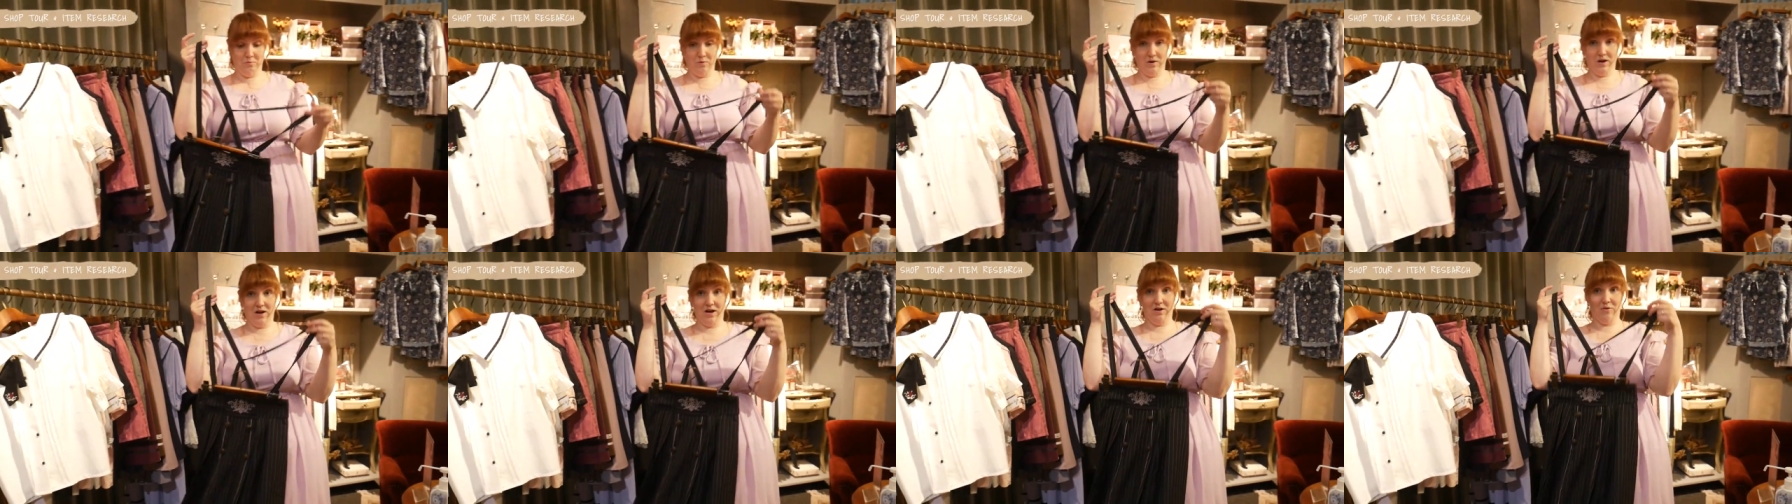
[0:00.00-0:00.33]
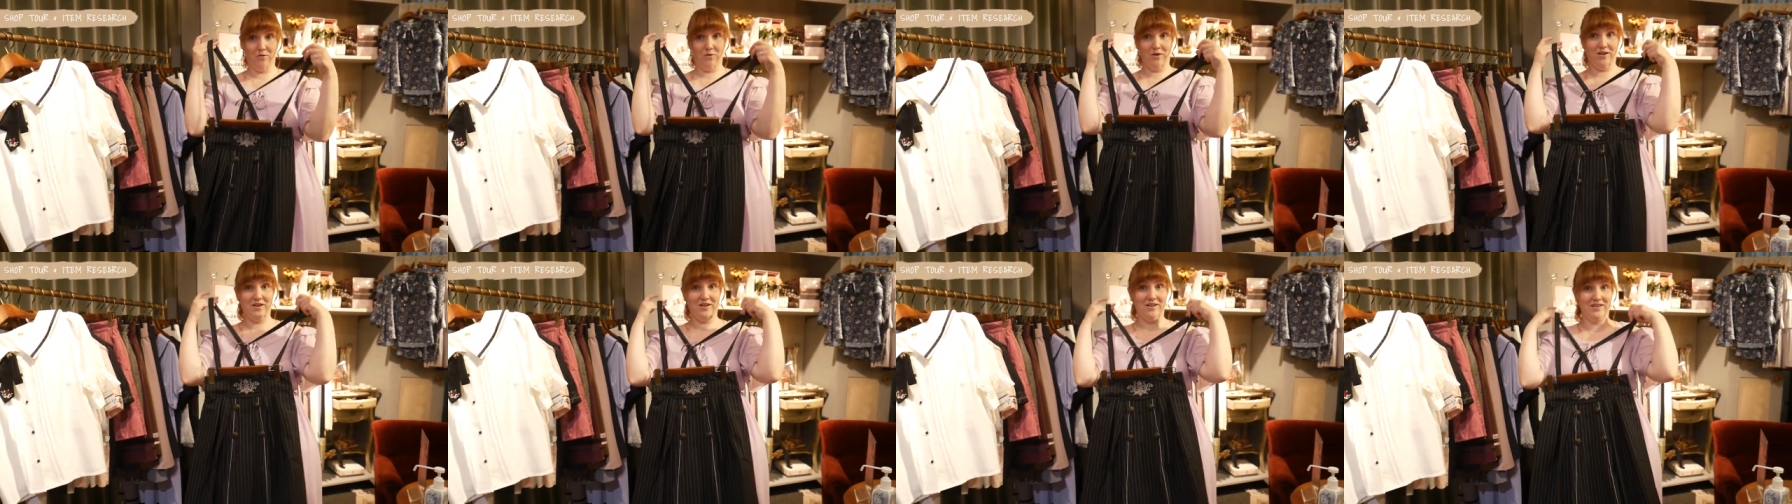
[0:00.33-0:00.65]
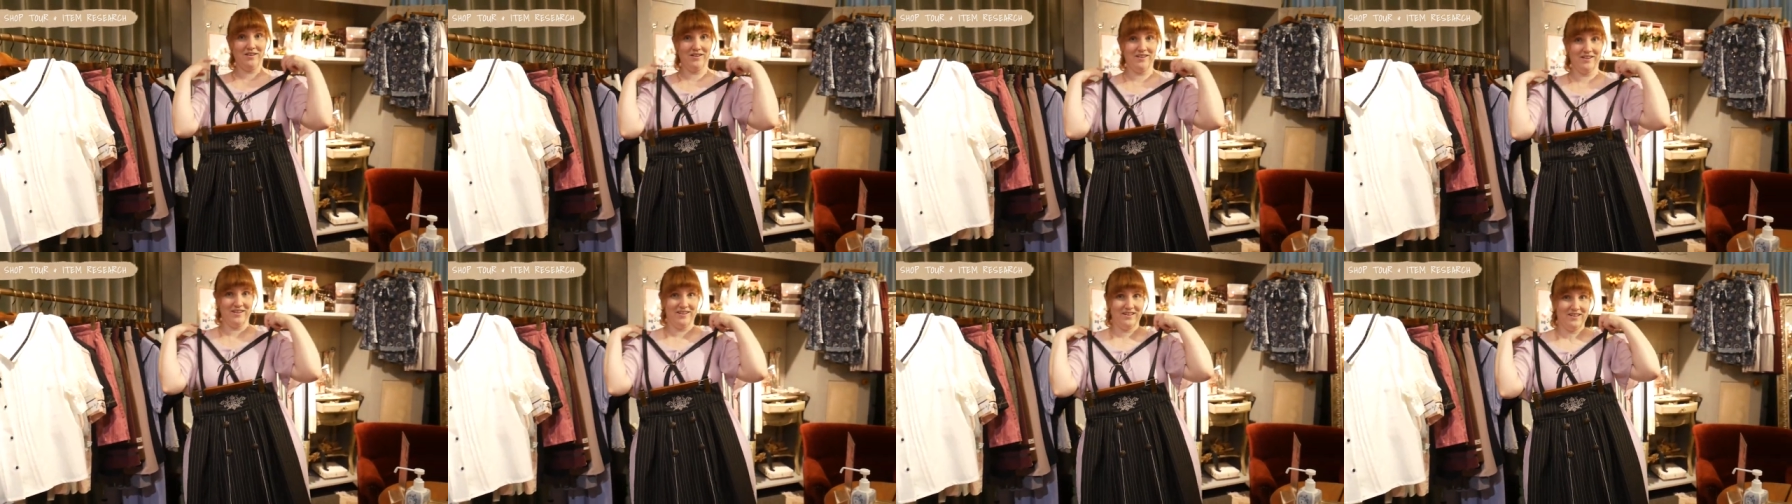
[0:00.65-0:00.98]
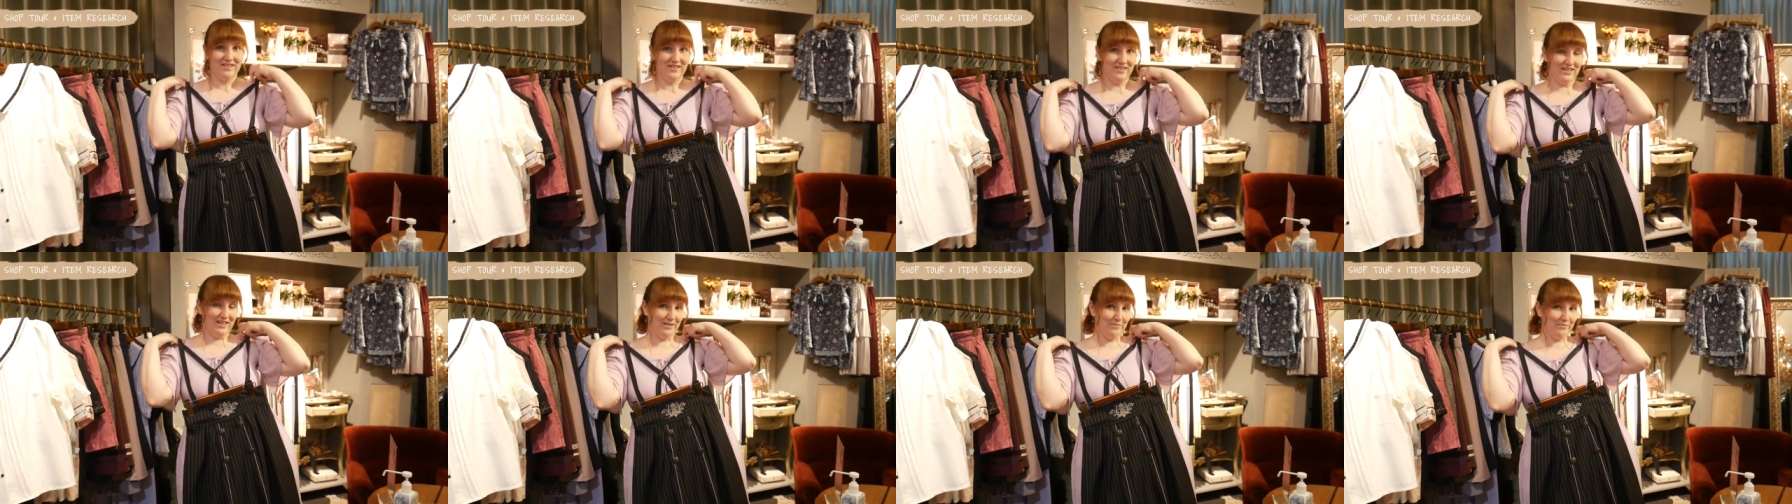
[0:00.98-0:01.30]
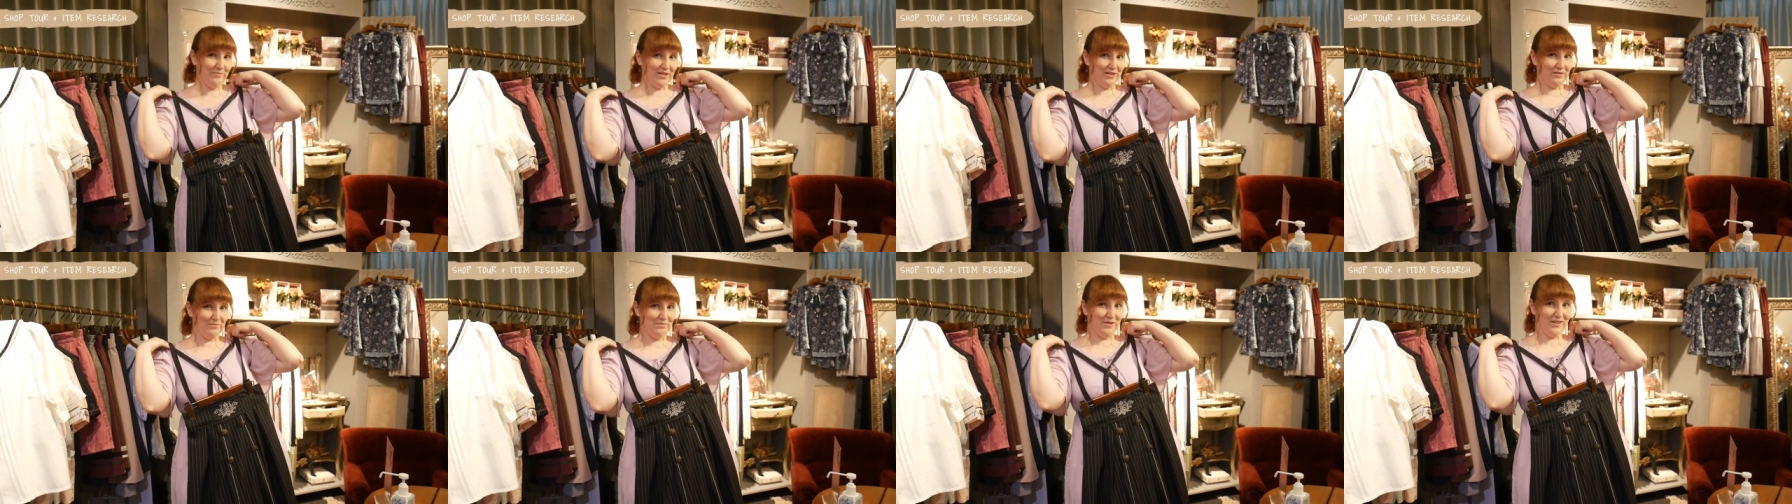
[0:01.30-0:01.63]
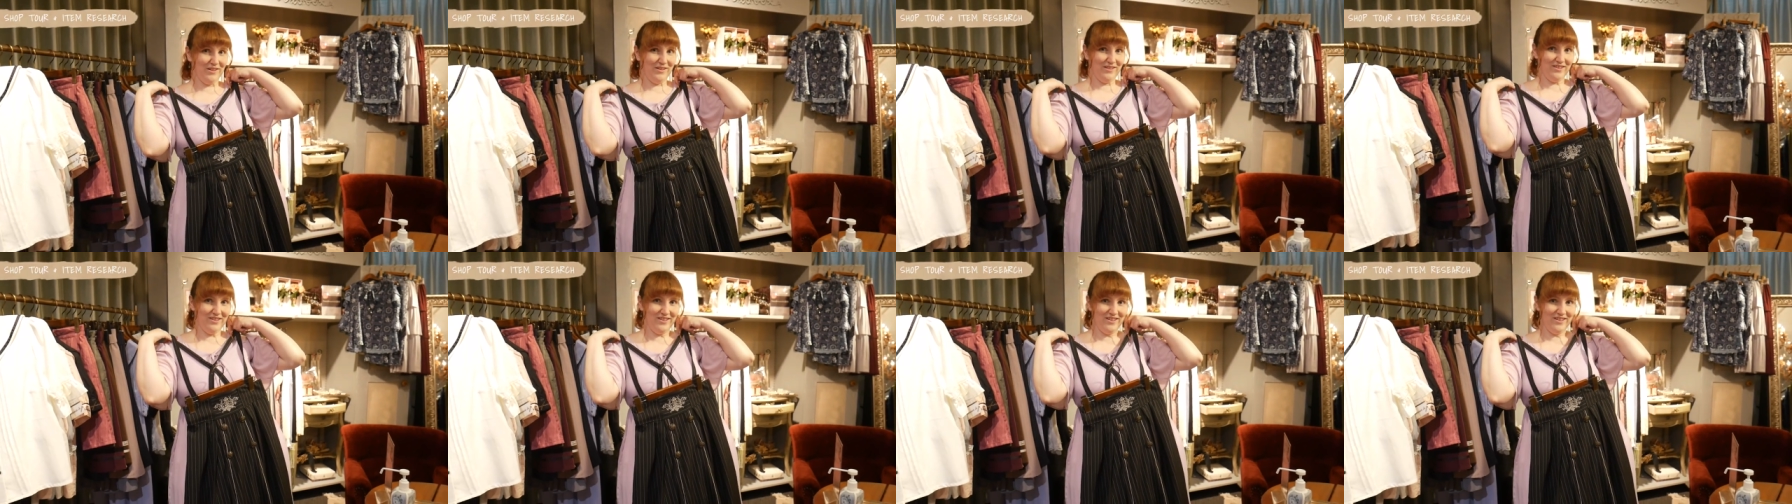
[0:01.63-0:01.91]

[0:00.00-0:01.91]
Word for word: Wow, that must be